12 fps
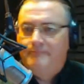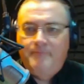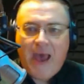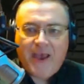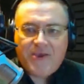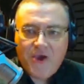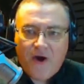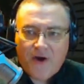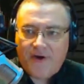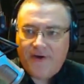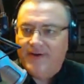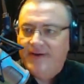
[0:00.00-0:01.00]

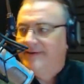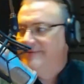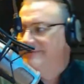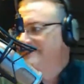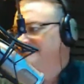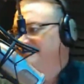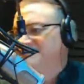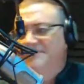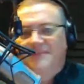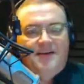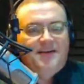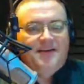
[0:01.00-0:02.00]
backyard
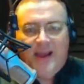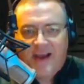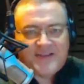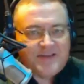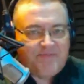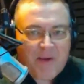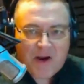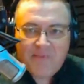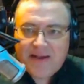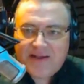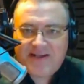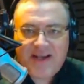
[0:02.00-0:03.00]

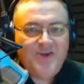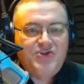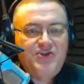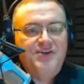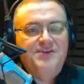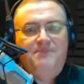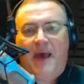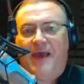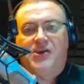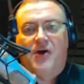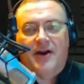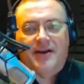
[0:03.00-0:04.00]
experimentations,
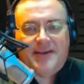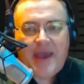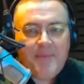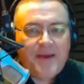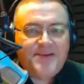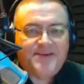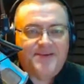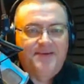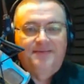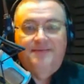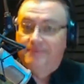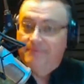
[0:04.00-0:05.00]
backyard
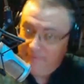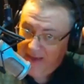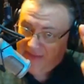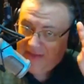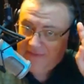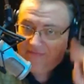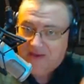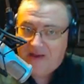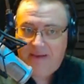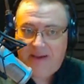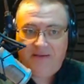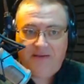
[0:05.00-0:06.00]
chemists,
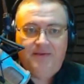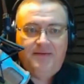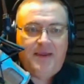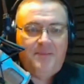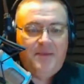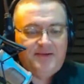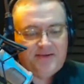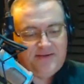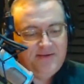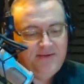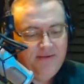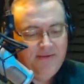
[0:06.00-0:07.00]
methamphetamine
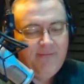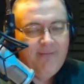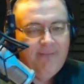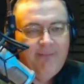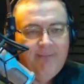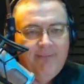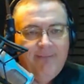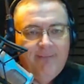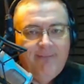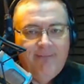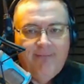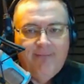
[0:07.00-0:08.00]
chemists.
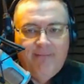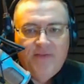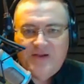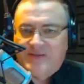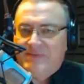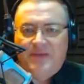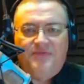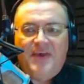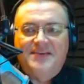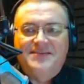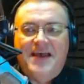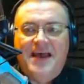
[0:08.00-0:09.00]
There's been
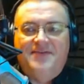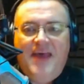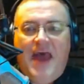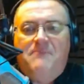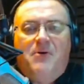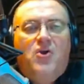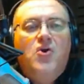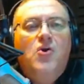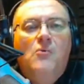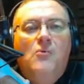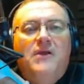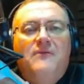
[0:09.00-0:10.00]
things like that, but
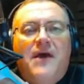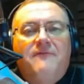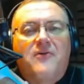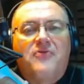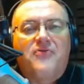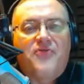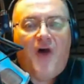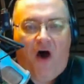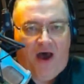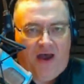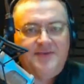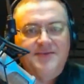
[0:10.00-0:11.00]
who would have ever
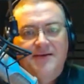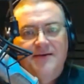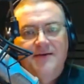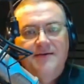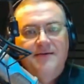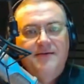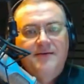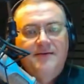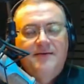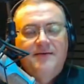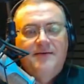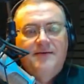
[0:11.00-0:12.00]
thought
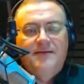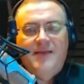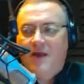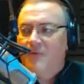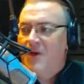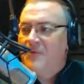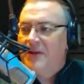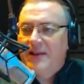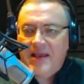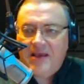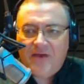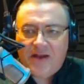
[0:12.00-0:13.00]
that we would
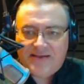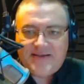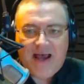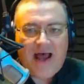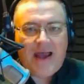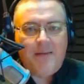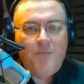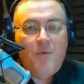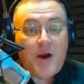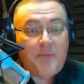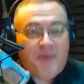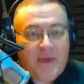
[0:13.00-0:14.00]
live in a time
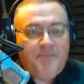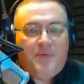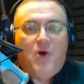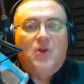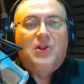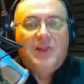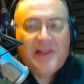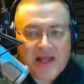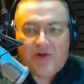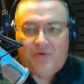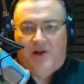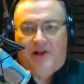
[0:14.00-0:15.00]
where people
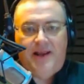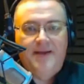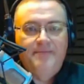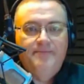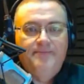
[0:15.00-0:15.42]
literally